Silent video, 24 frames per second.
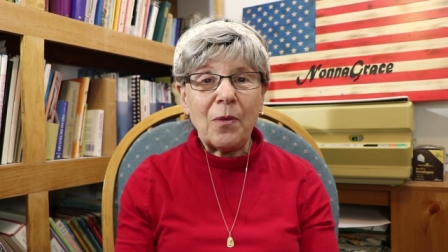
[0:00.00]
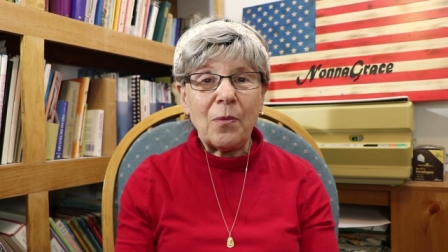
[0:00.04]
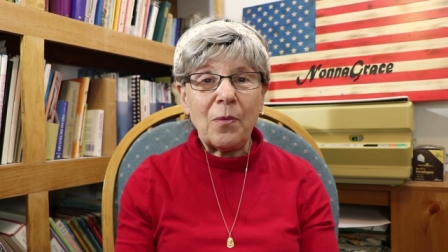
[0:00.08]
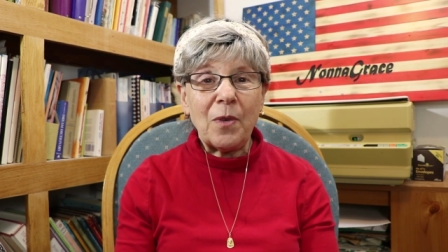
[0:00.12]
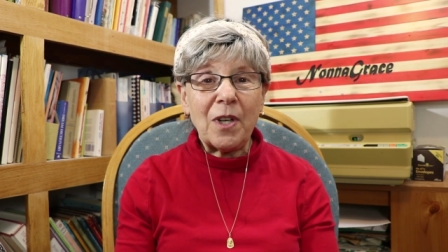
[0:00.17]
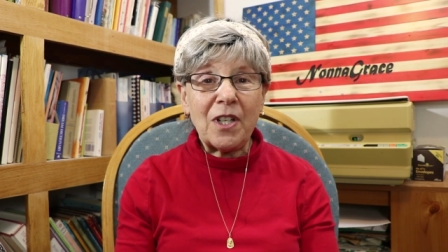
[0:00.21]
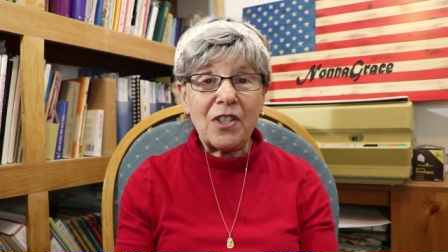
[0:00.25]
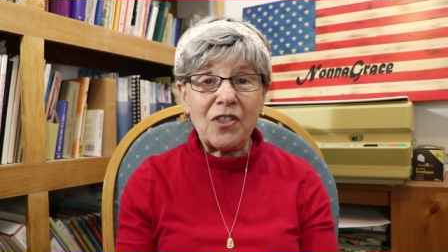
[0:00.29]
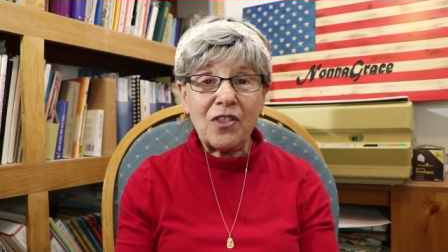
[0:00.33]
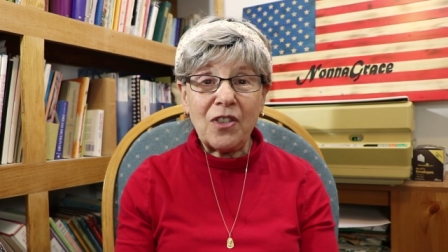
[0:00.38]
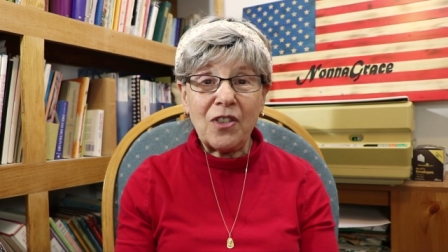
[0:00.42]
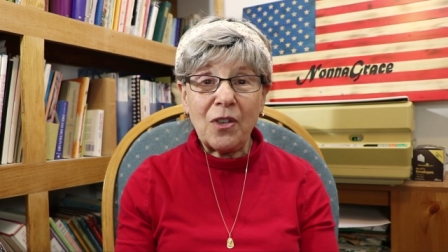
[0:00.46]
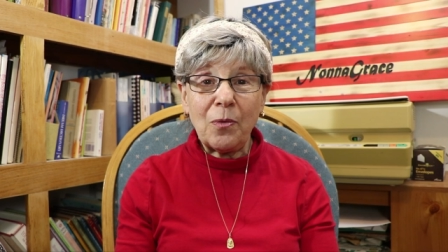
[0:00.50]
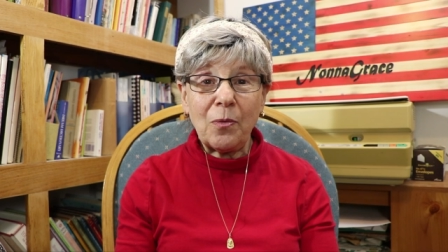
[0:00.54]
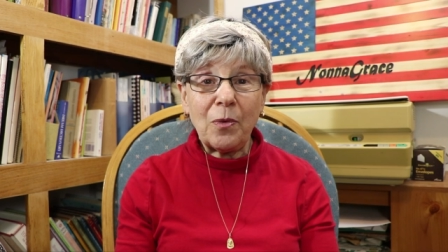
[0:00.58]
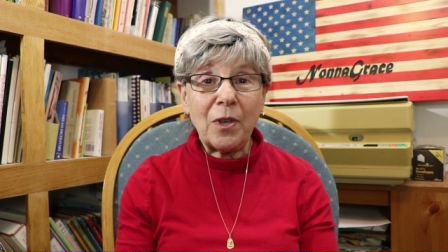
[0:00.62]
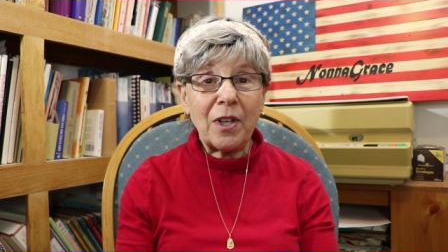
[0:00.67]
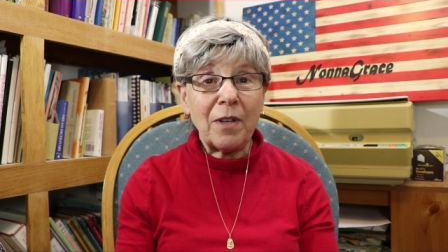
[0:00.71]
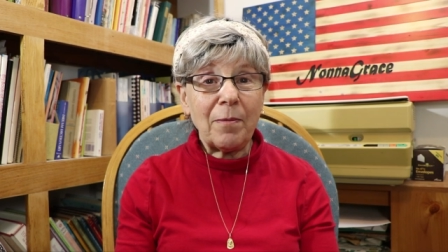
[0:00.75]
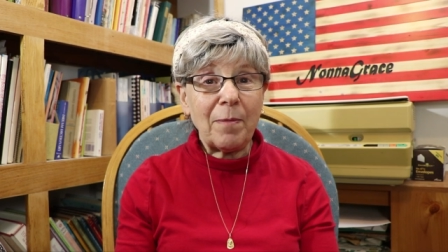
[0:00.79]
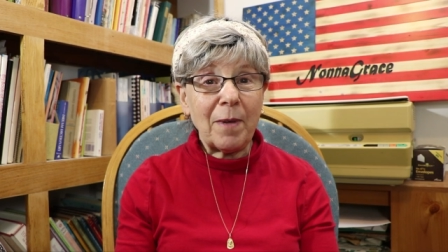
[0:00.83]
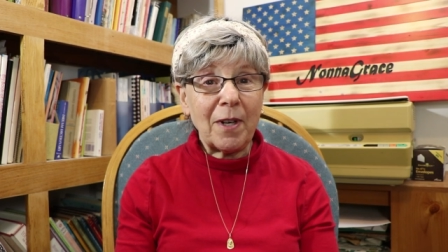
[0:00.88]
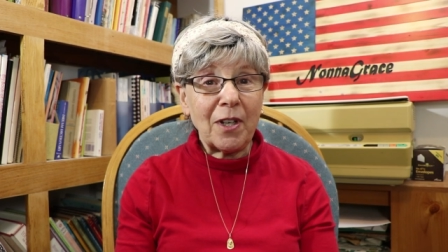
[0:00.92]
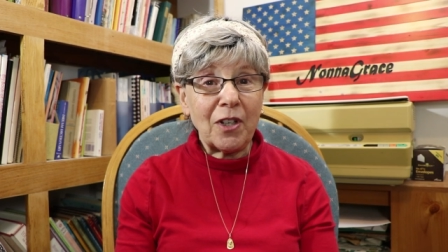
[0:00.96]
which
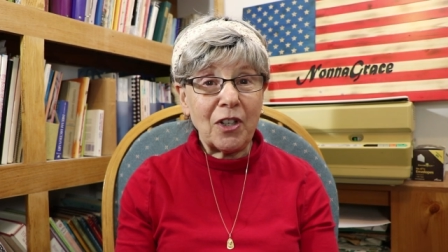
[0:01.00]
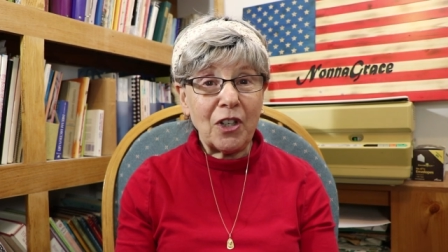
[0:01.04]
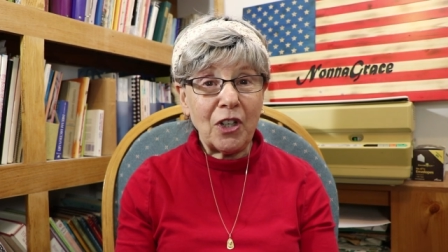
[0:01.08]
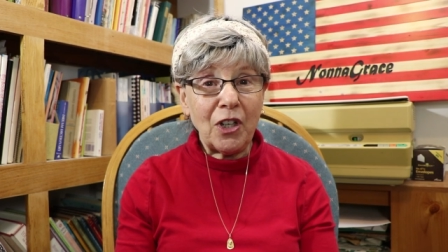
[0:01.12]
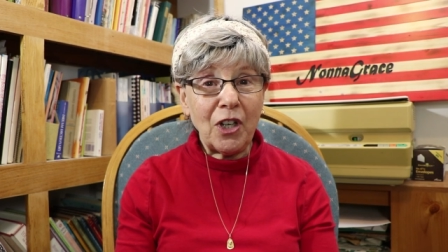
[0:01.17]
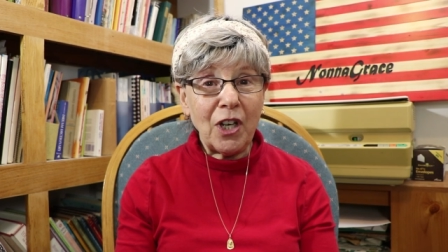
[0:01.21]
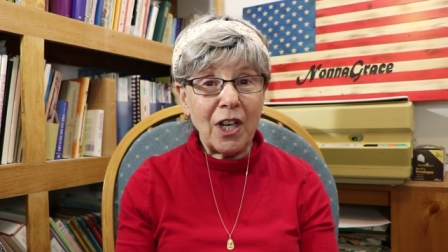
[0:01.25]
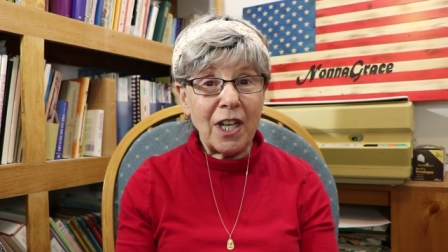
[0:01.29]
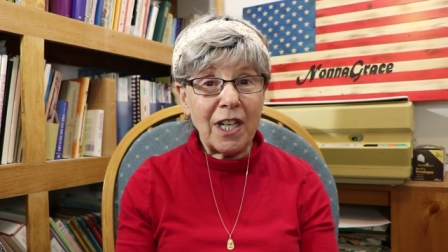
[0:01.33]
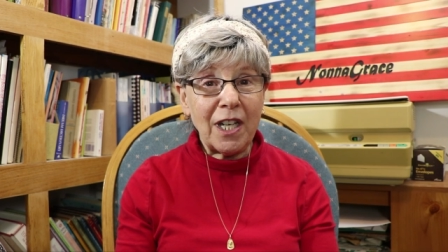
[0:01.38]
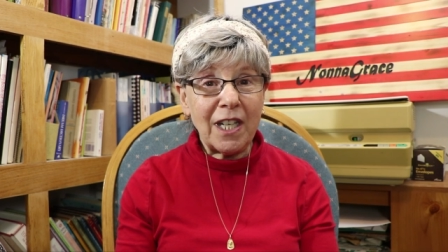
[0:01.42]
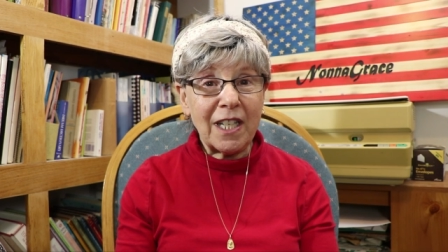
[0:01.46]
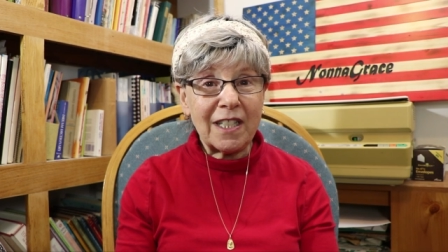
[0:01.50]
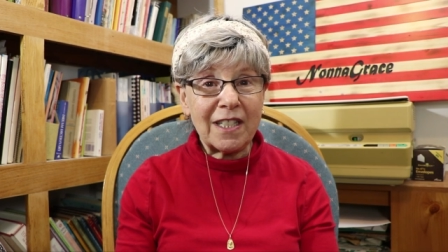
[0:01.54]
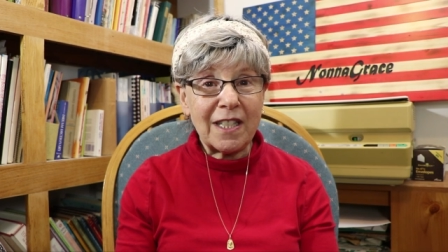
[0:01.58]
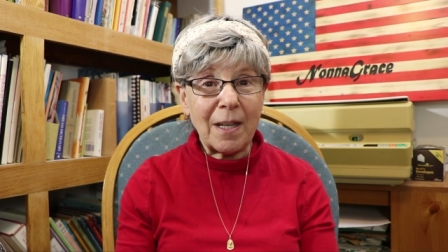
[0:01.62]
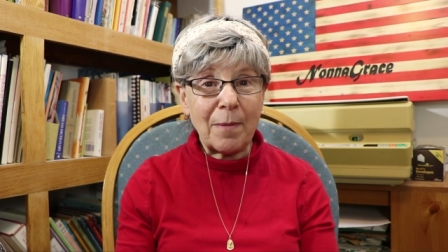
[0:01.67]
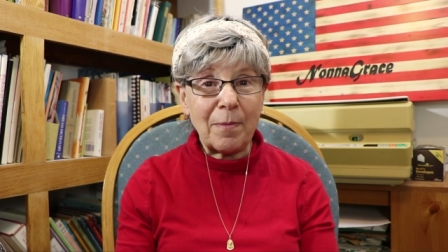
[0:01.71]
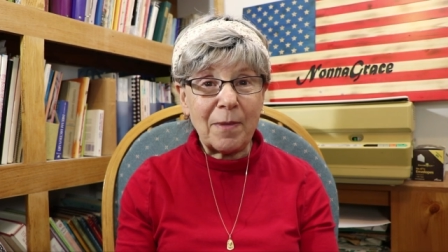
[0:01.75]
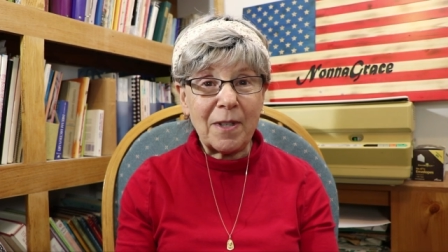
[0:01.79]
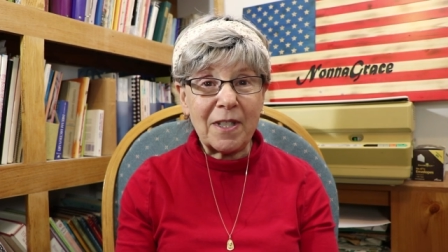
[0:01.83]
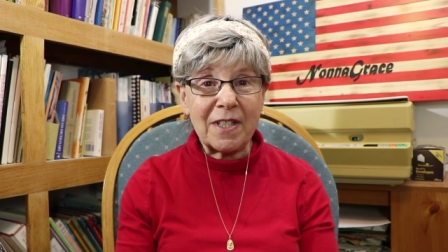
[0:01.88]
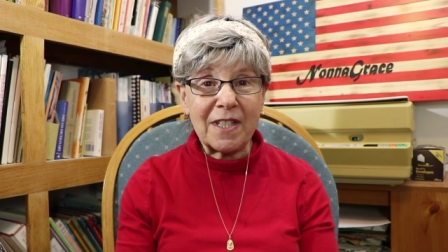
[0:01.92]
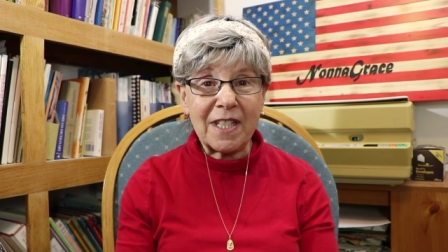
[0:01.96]
would have been good,
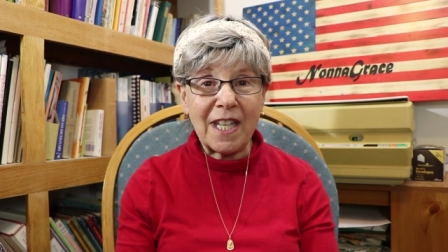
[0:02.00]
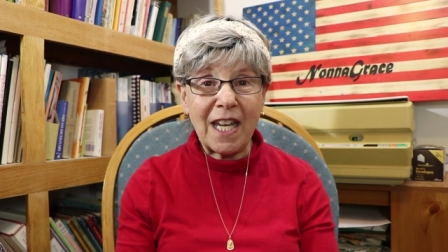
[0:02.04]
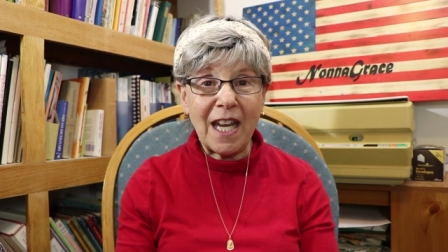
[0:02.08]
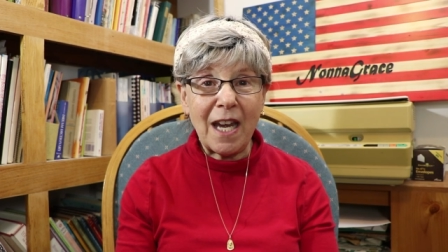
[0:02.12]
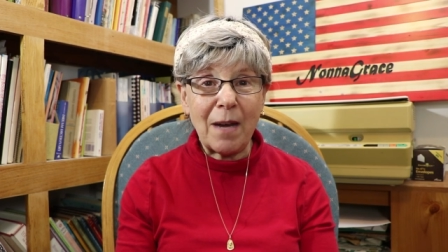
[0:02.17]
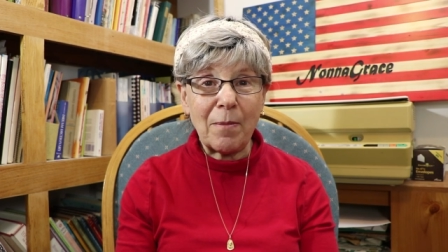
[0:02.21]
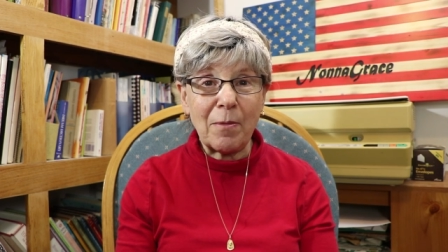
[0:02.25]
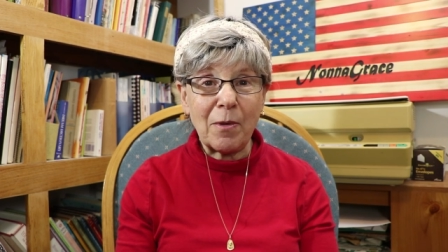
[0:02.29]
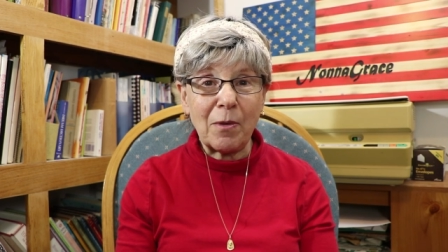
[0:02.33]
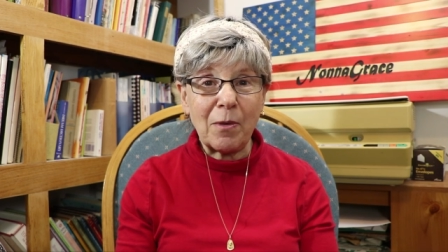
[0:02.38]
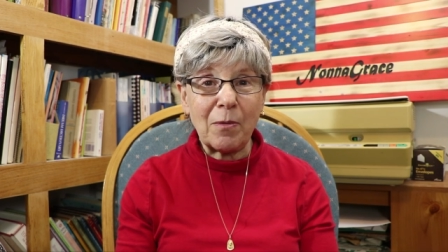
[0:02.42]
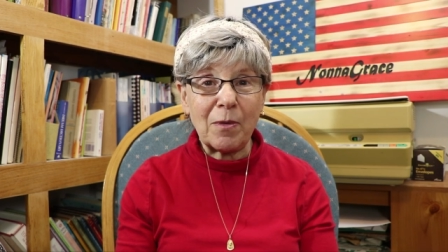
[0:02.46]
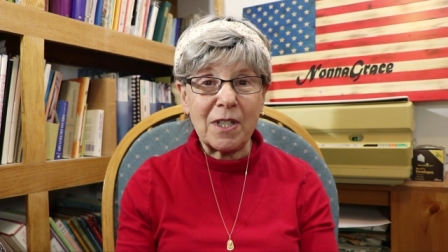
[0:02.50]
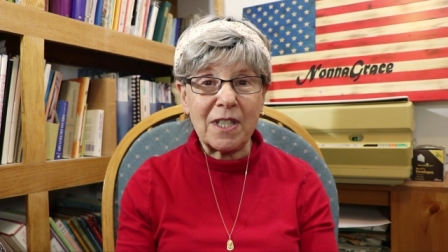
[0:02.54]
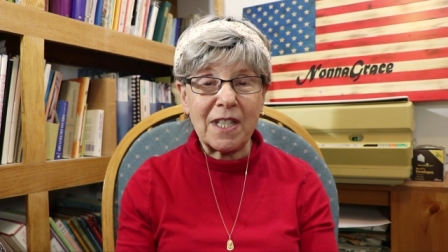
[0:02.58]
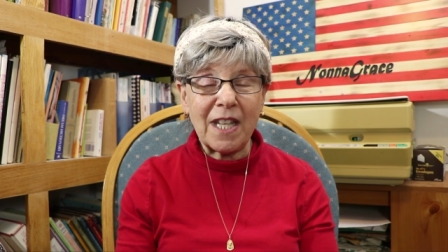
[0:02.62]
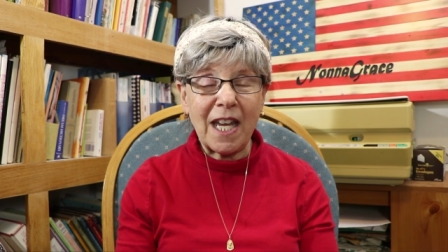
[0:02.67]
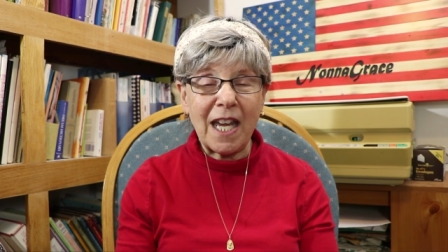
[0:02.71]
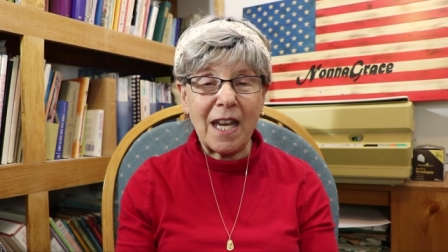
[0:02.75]
except his camera was